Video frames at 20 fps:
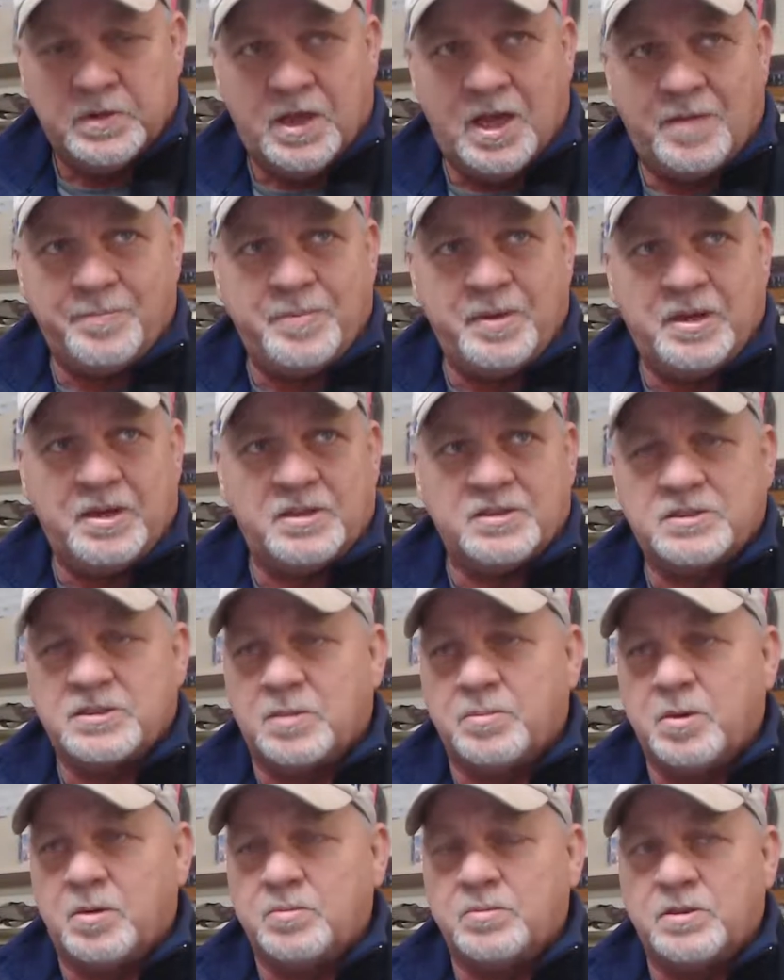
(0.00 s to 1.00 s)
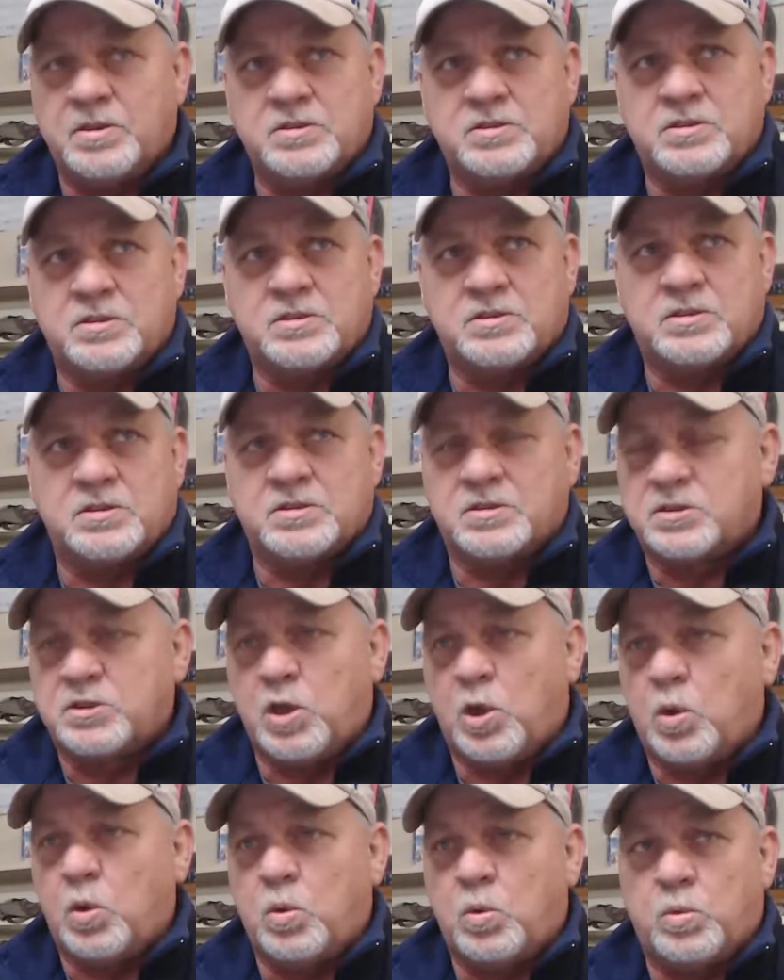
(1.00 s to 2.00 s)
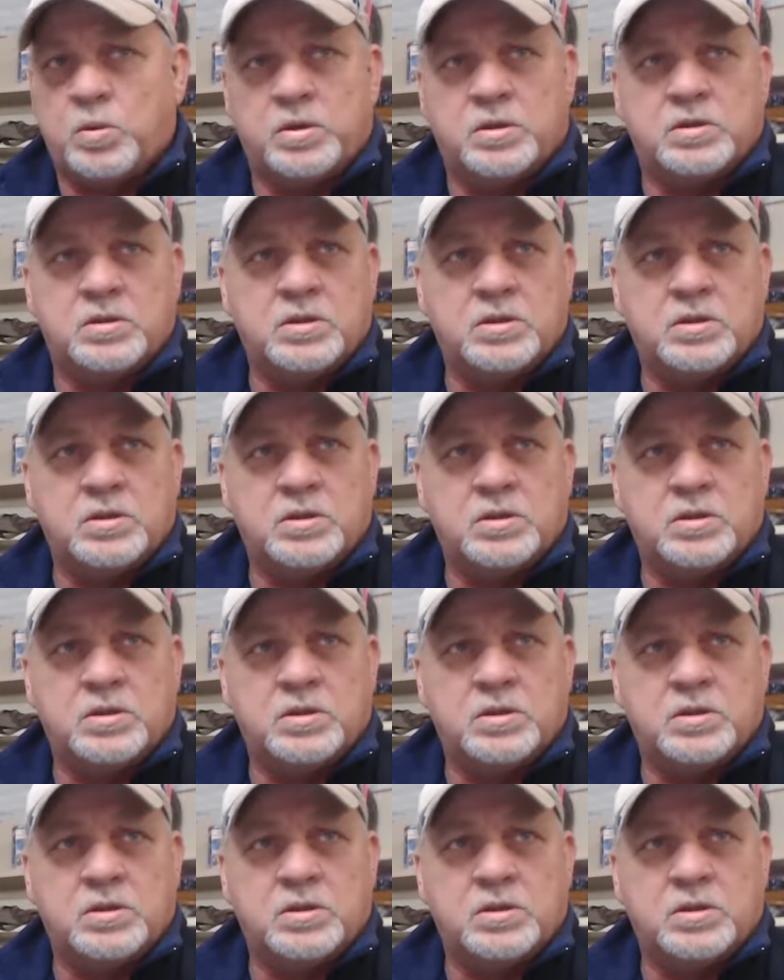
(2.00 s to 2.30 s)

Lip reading: I've been in some of them that's just as cold